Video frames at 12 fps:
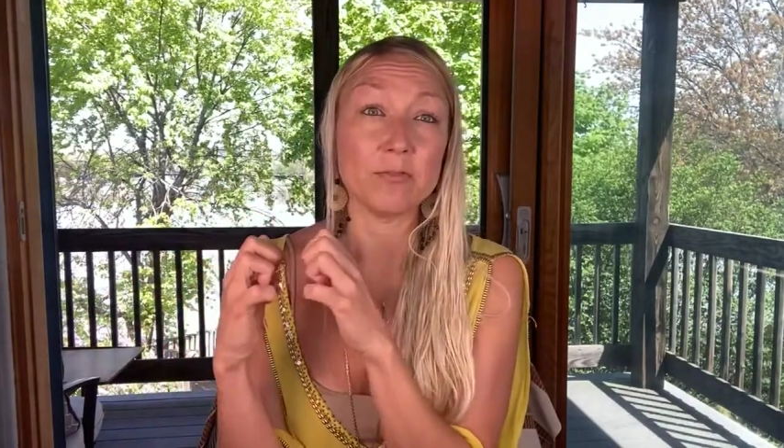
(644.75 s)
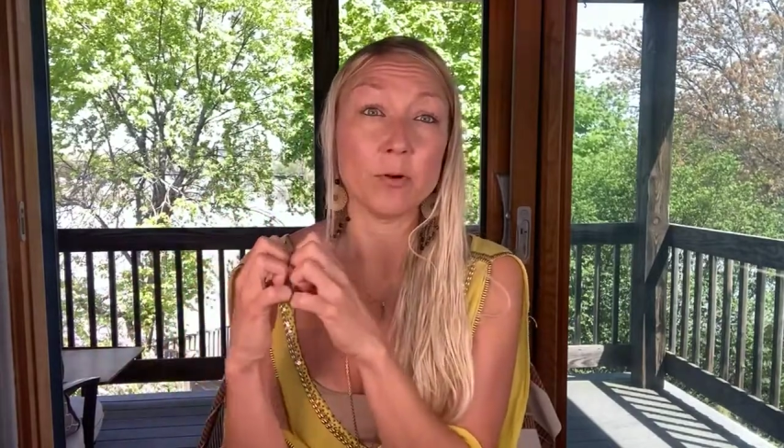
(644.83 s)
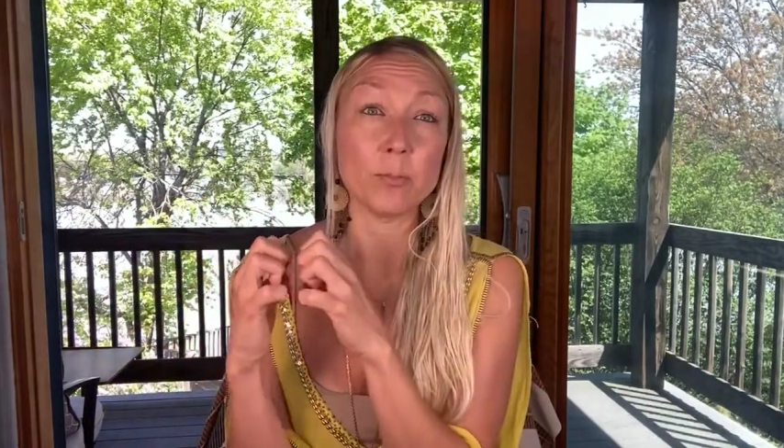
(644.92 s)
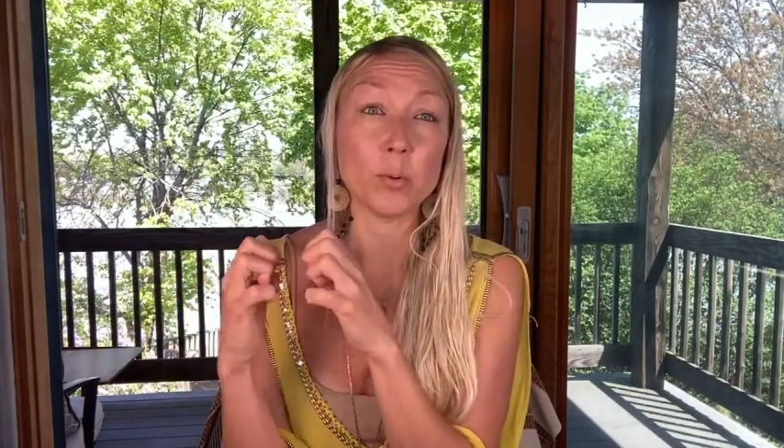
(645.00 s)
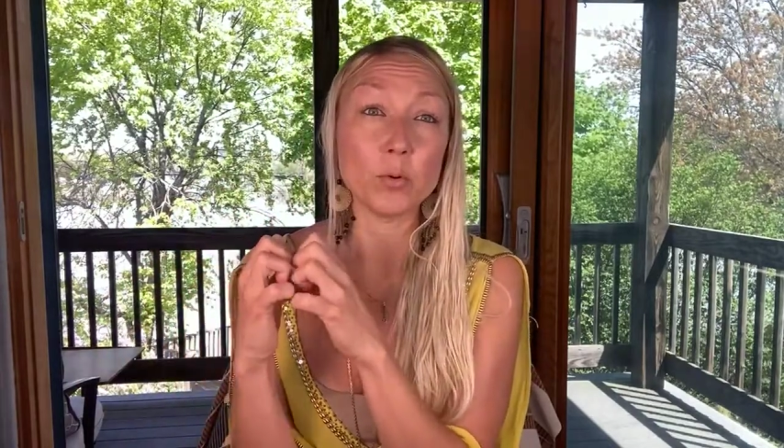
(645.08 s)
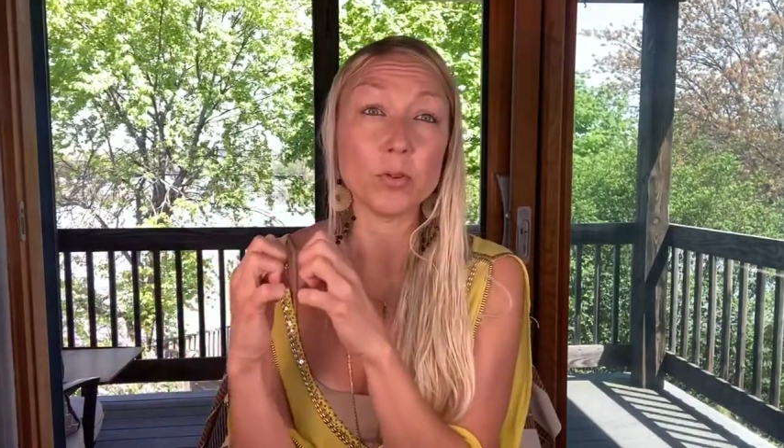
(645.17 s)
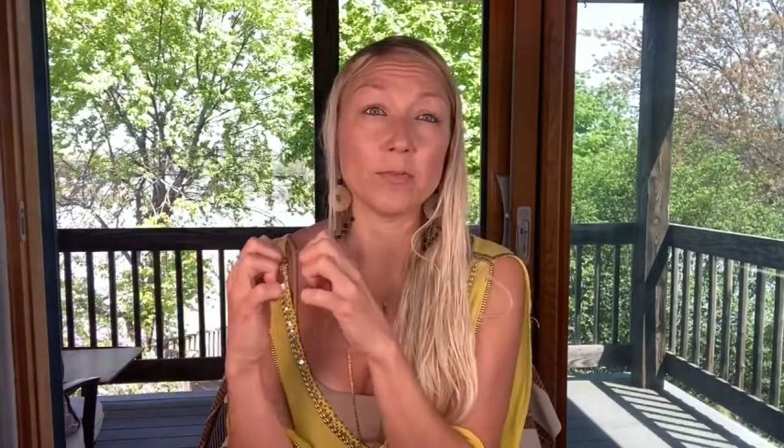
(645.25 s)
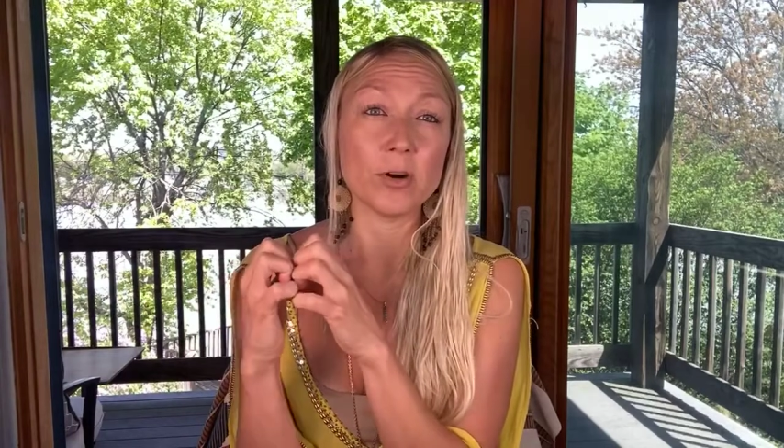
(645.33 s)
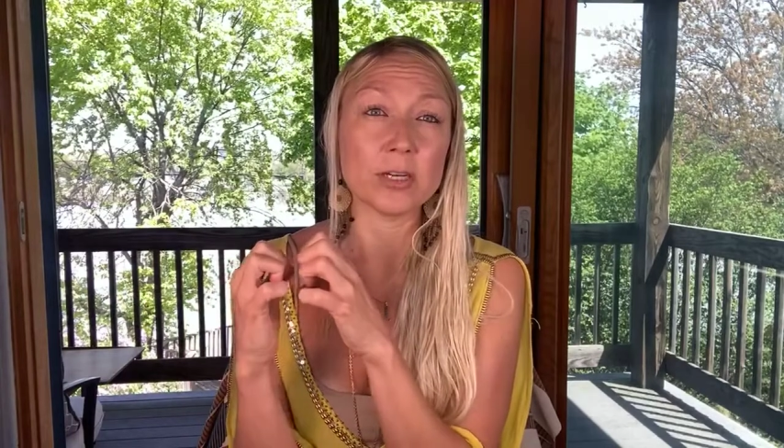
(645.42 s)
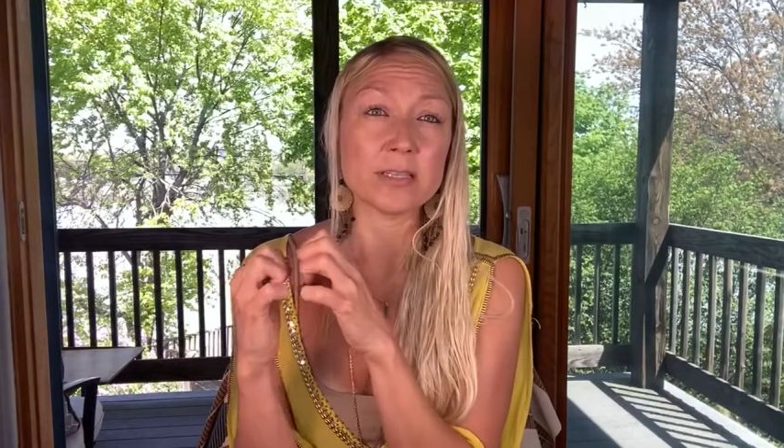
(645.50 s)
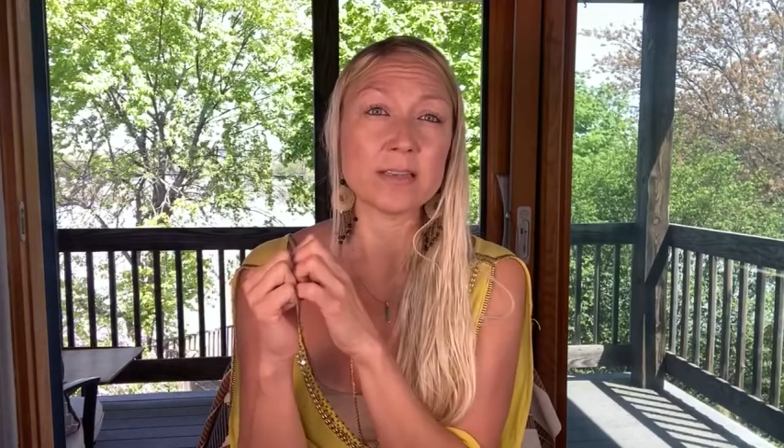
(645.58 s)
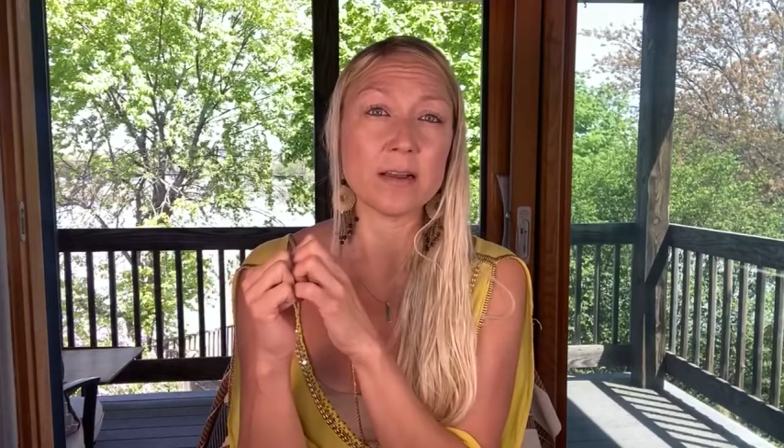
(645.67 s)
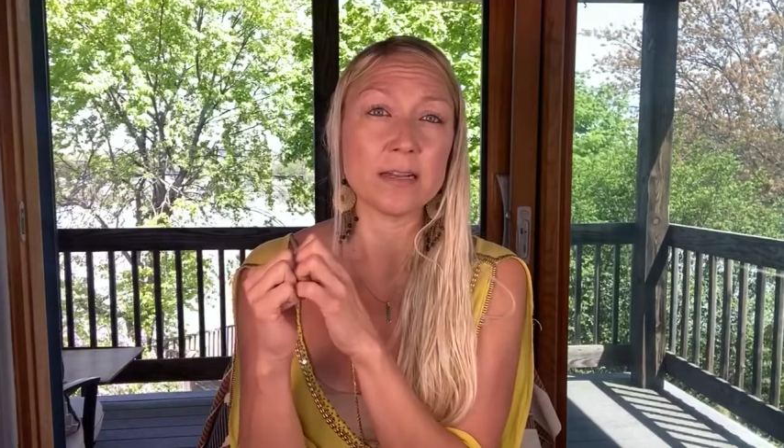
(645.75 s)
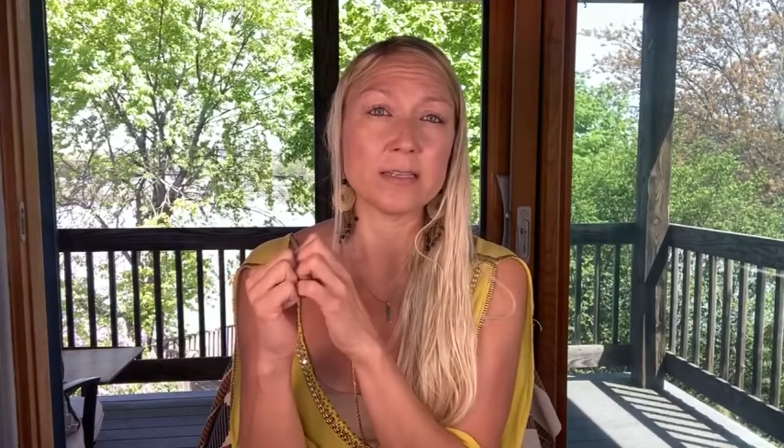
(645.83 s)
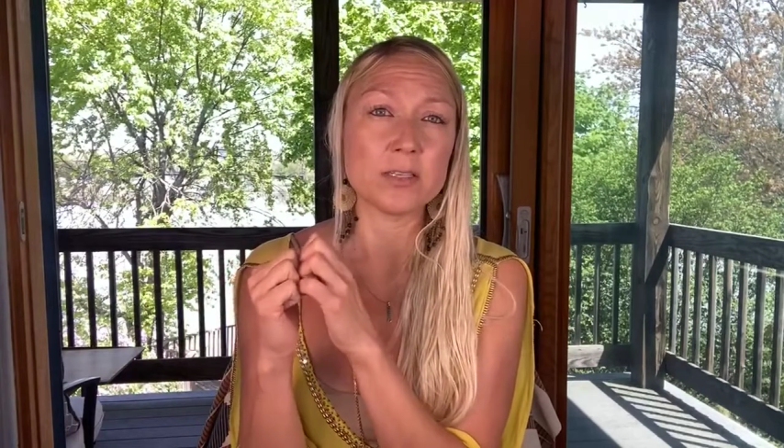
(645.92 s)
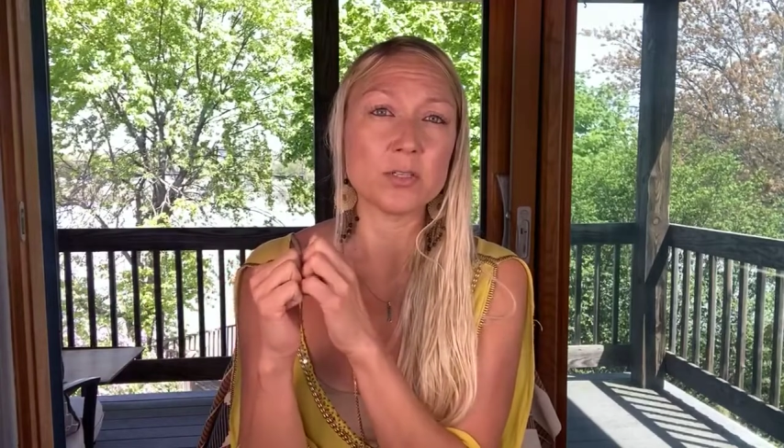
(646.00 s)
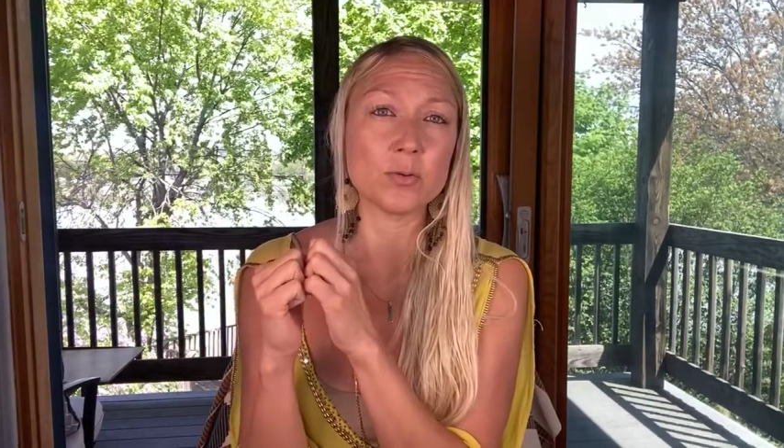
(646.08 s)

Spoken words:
from both of our sides